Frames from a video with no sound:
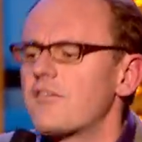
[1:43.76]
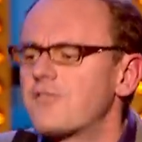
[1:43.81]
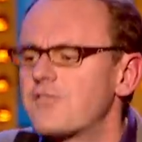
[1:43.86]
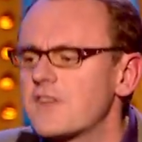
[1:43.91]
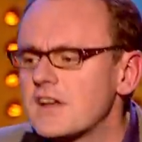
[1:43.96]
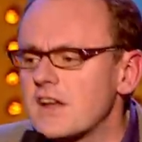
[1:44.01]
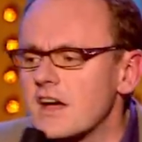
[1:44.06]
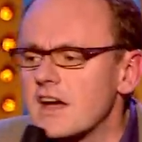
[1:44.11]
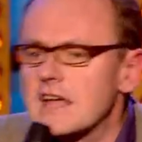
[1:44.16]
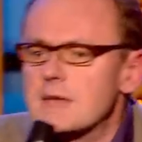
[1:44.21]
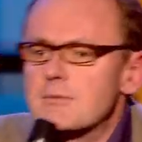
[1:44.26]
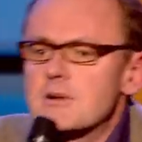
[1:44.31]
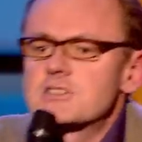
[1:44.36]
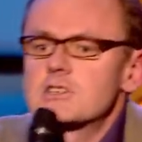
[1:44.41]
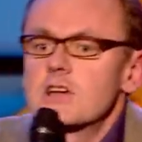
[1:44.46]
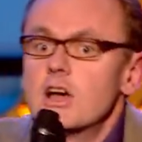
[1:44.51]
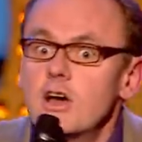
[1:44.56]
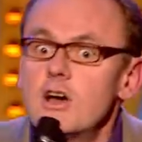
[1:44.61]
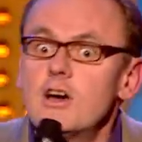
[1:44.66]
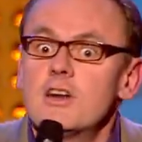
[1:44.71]
figure he must
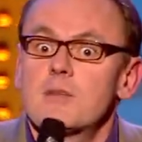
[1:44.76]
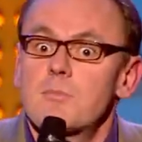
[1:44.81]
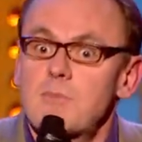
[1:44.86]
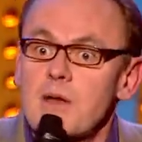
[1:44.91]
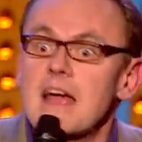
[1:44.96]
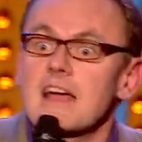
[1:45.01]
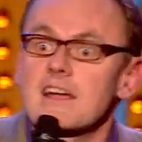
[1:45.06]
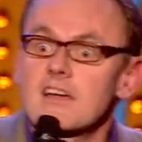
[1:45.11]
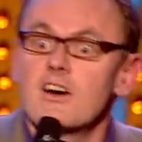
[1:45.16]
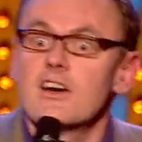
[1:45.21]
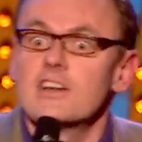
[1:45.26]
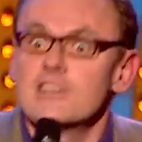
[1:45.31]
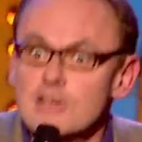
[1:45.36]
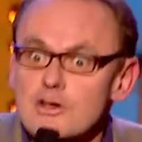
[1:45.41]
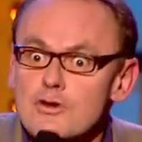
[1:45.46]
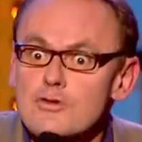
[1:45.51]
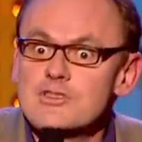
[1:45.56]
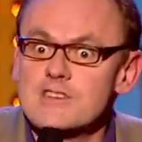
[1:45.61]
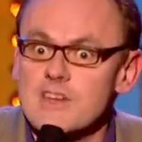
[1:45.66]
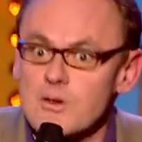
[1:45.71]
have heard a black guy
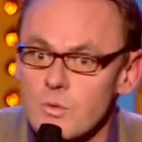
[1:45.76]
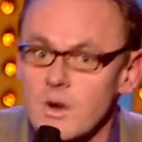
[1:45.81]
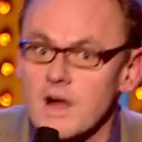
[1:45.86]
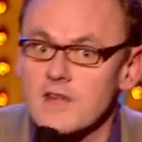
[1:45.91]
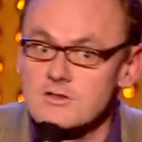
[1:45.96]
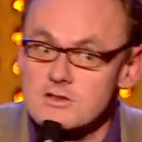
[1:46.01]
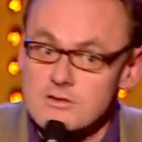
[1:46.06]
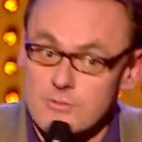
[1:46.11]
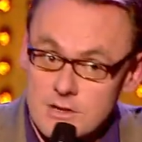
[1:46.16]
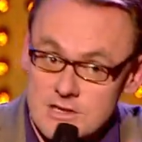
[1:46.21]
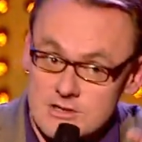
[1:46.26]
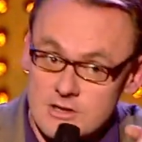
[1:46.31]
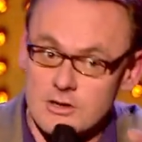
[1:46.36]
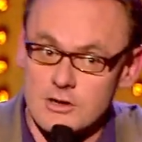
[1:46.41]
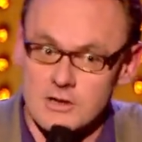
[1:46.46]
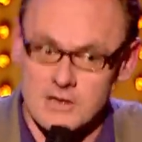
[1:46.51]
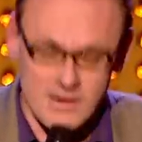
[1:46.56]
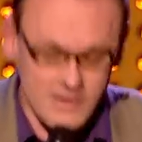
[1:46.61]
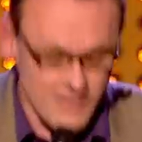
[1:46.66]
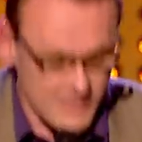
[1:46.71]
use it once. Well, that's a
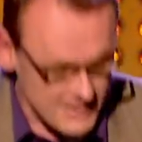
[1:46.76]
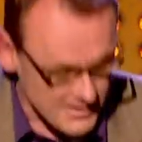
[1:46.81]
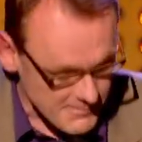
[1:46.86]
good line. I